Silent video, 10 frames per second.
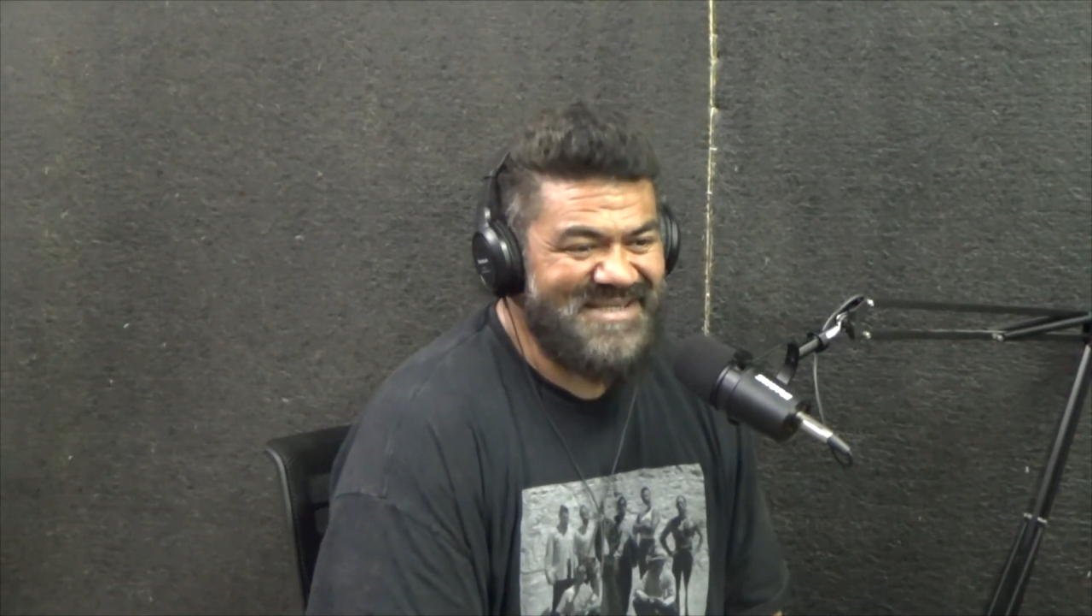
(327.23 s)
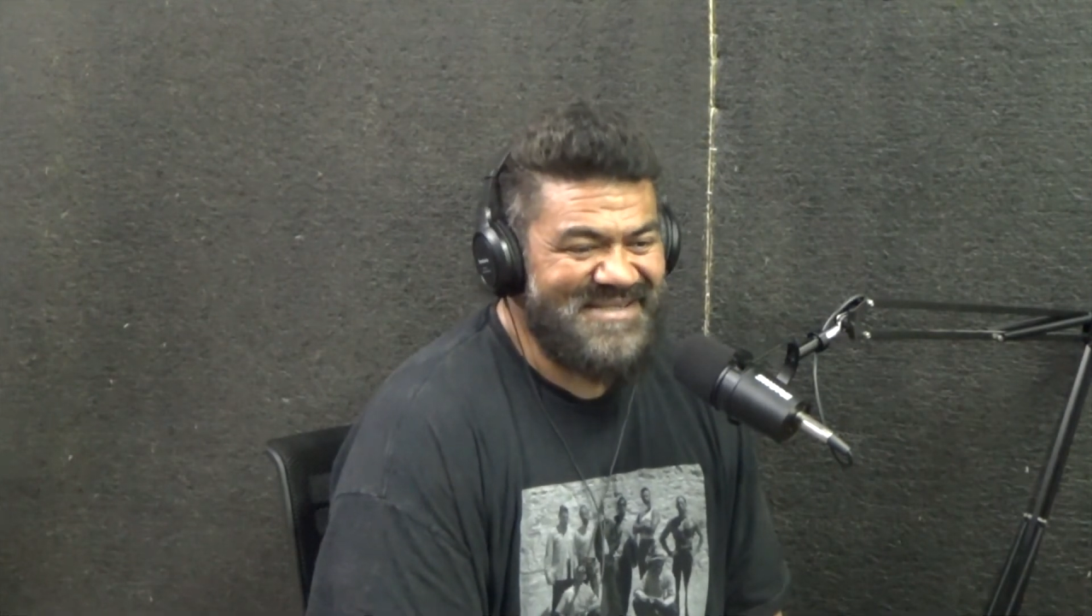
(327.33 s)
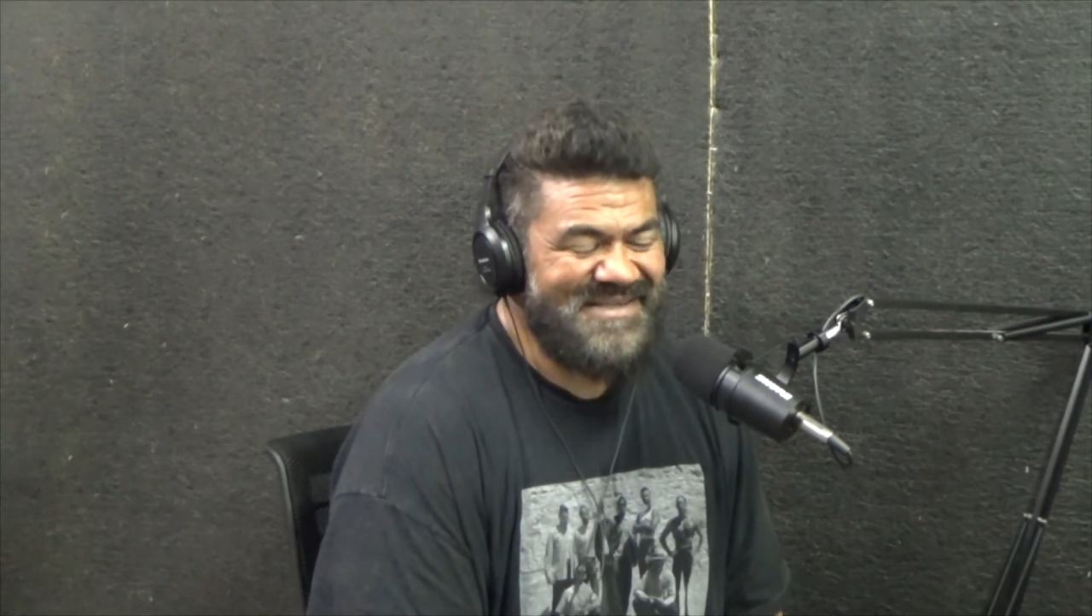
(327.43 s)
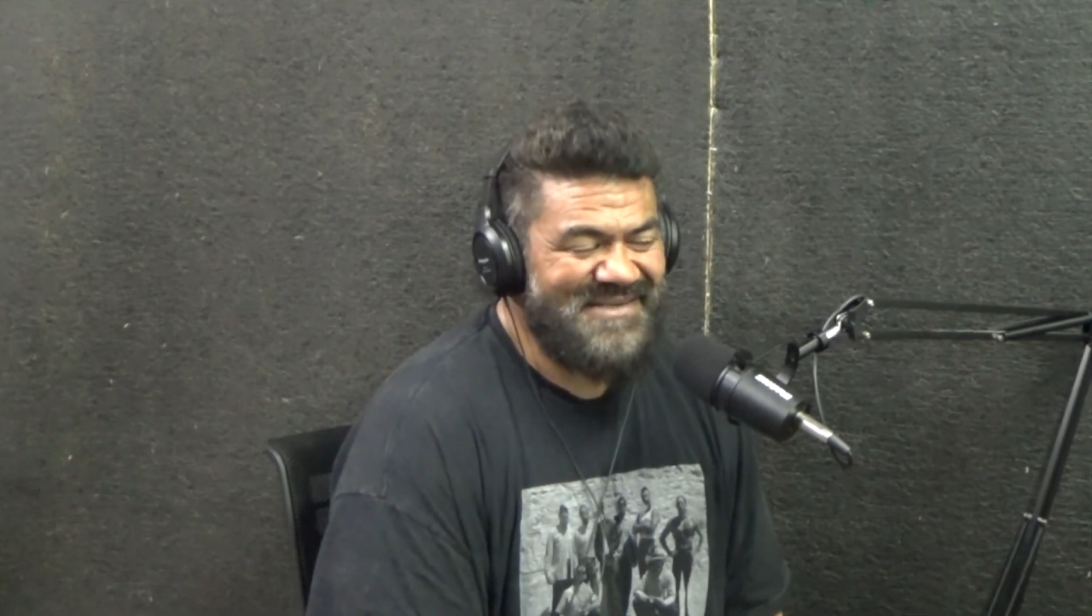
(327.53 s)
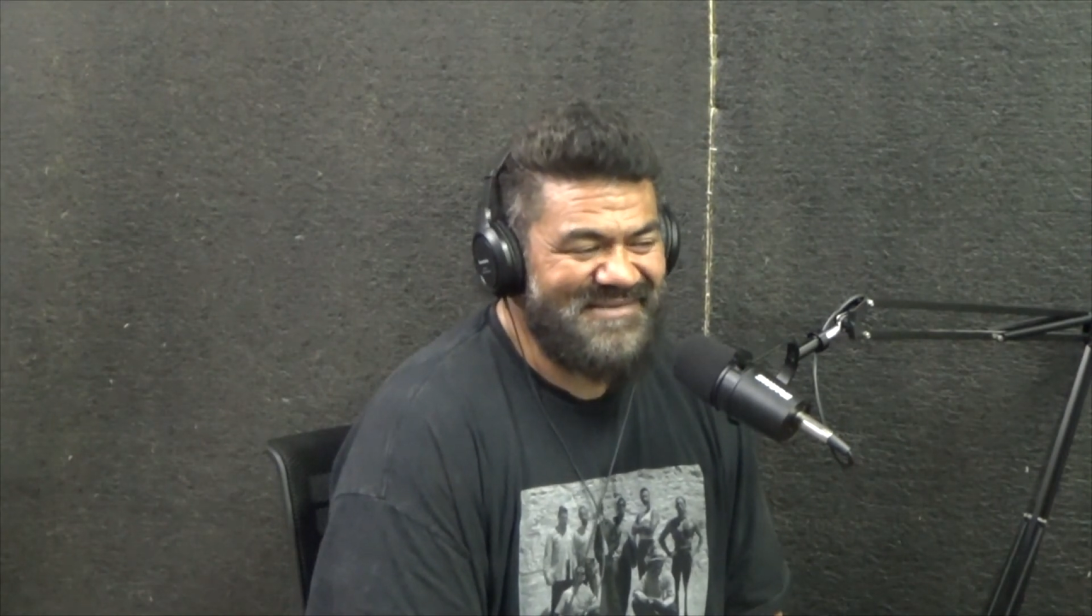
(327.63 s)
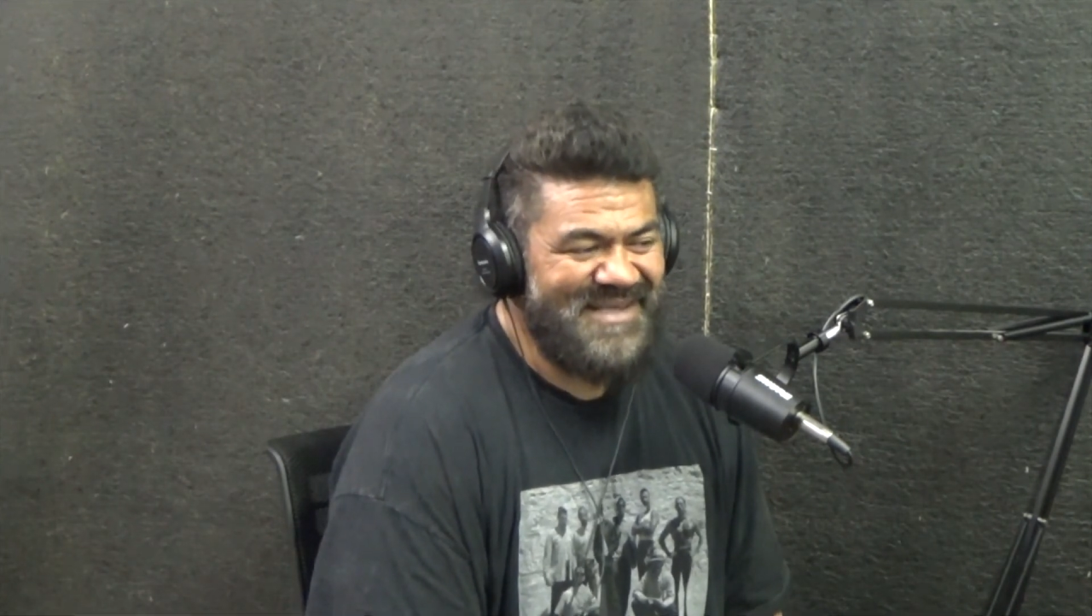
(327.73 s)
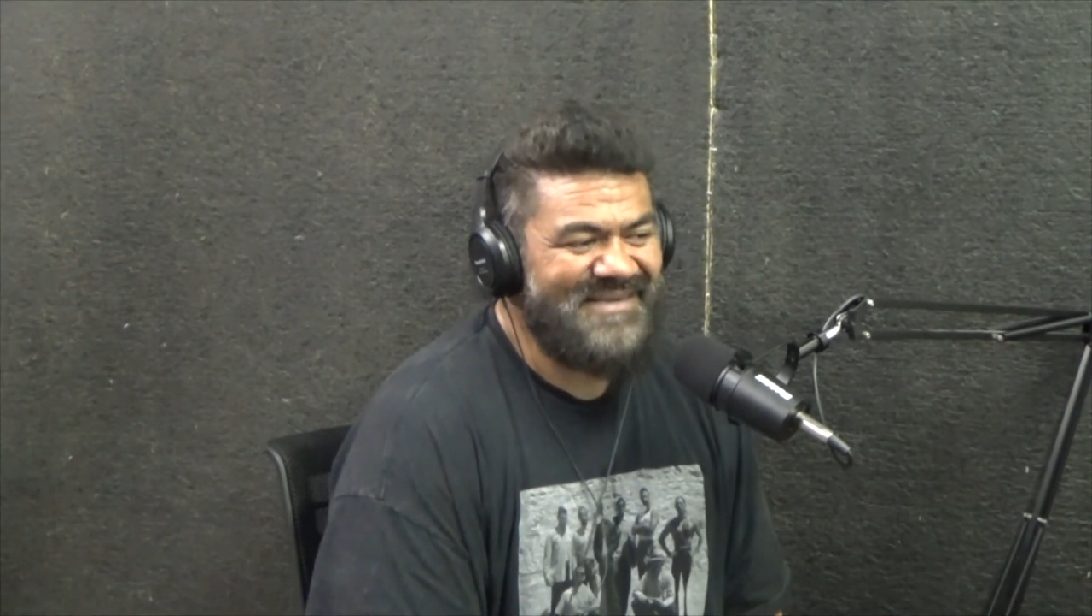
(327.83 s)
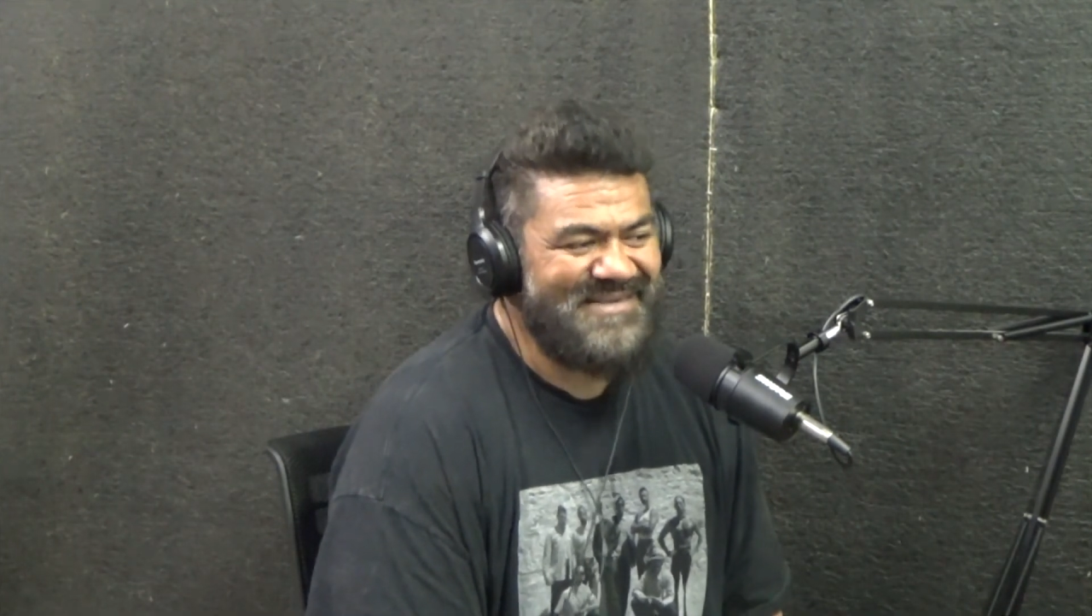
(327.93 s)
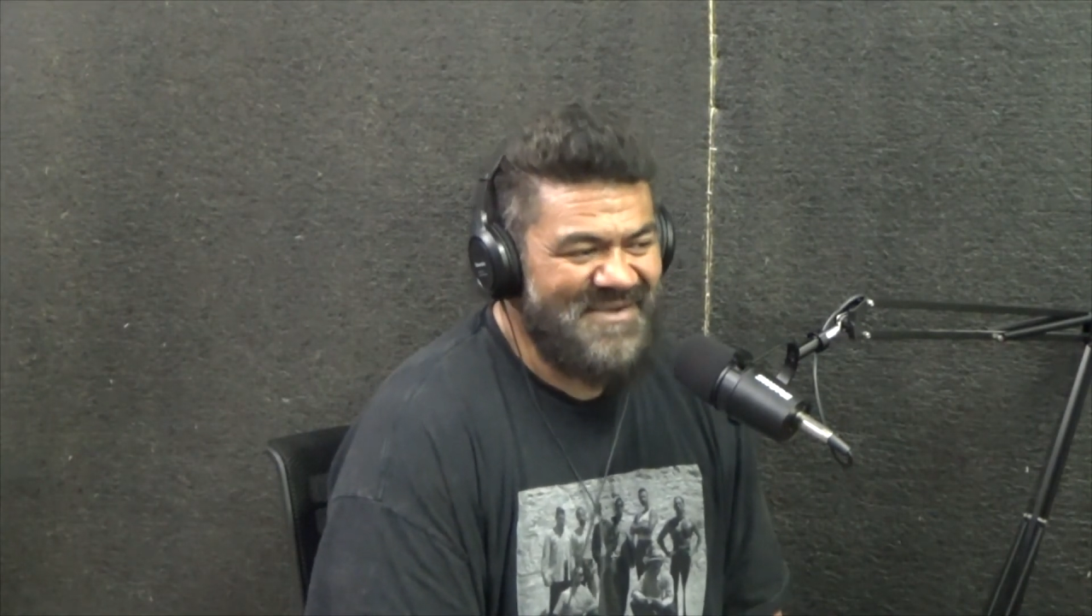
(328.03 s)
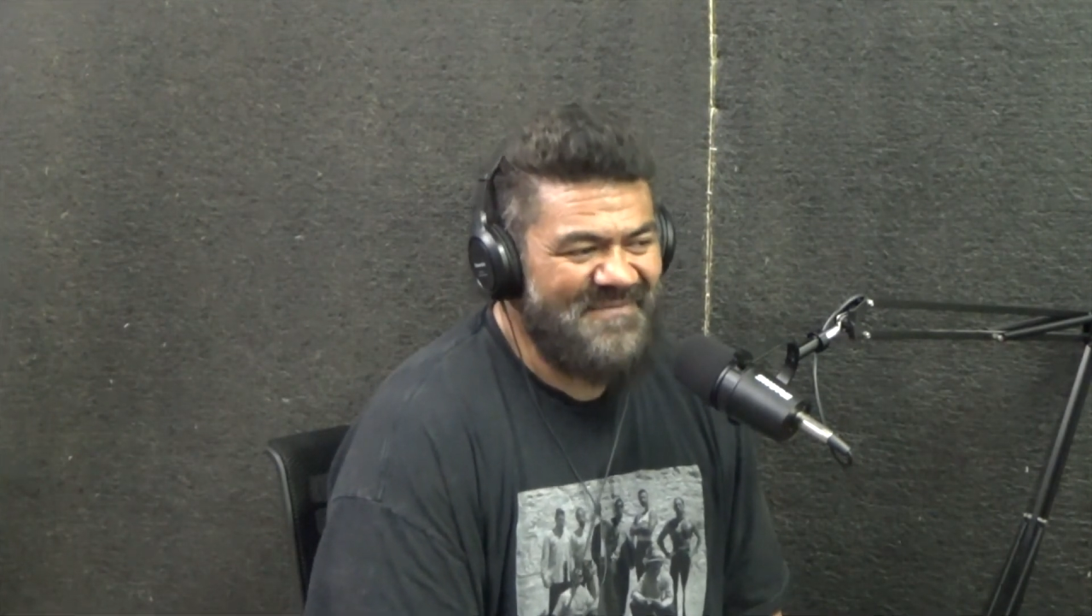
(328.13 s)
So
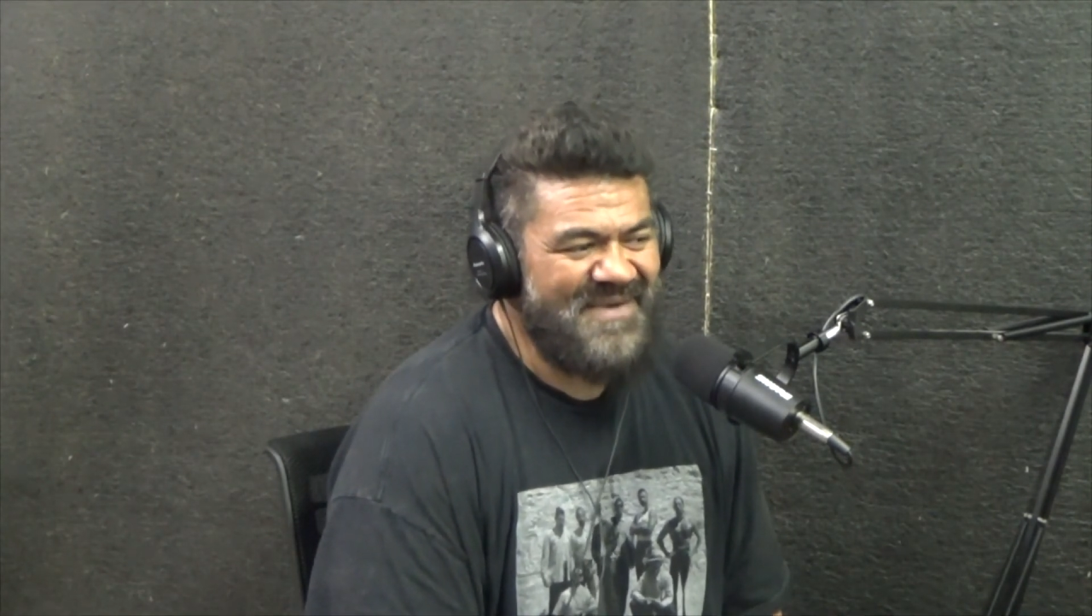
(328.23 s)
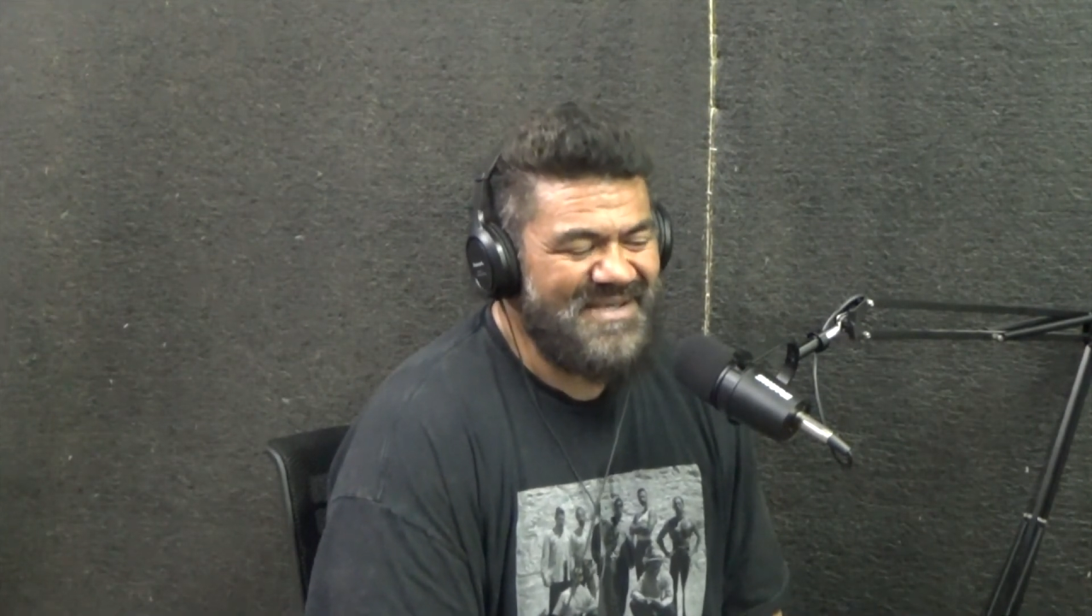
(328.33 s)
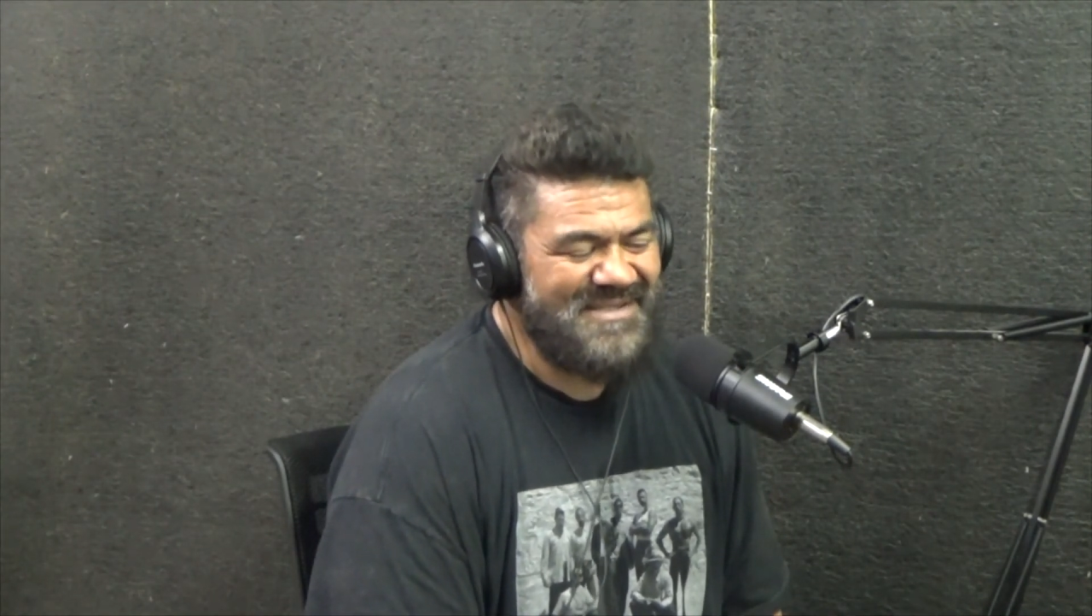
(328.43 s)
so far so